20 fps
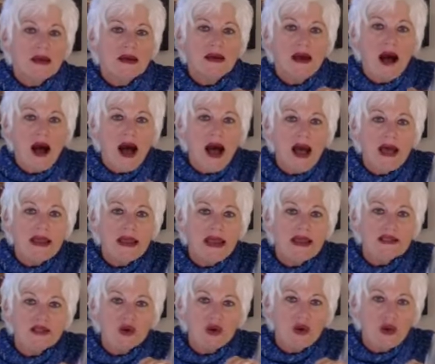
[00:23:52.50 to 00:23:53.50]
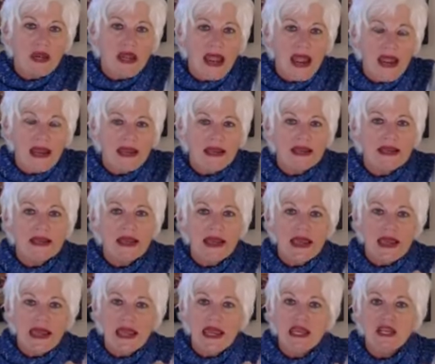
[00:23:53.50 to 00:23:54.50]
God has created
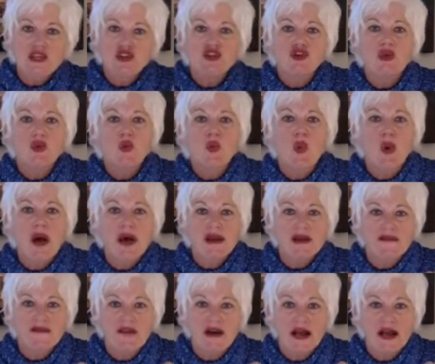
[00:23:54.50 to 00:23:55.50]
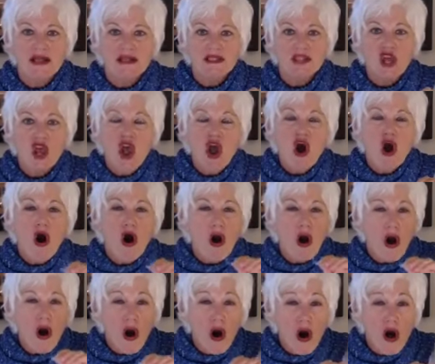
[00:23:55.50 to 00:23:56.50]
each one of us,
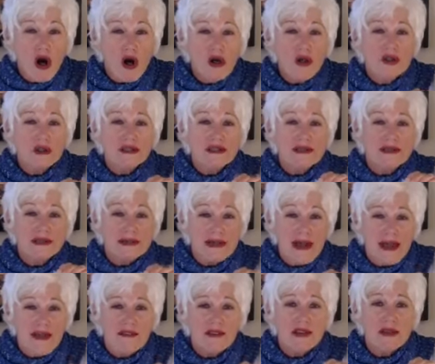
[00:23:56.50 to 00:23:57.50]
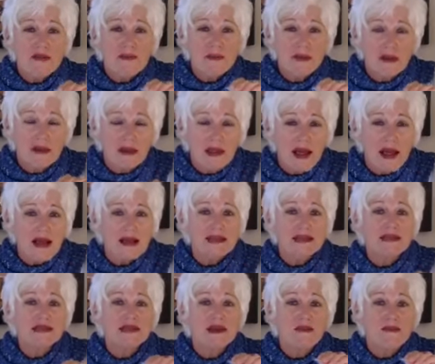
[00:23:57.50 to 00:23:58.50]
all seven
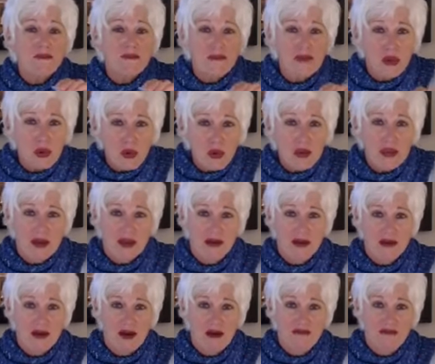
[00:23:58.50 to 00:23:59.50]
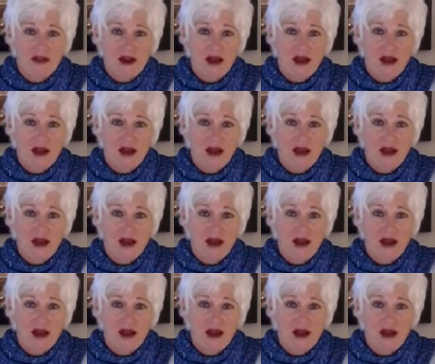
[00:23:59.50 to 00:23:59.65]
plus billion of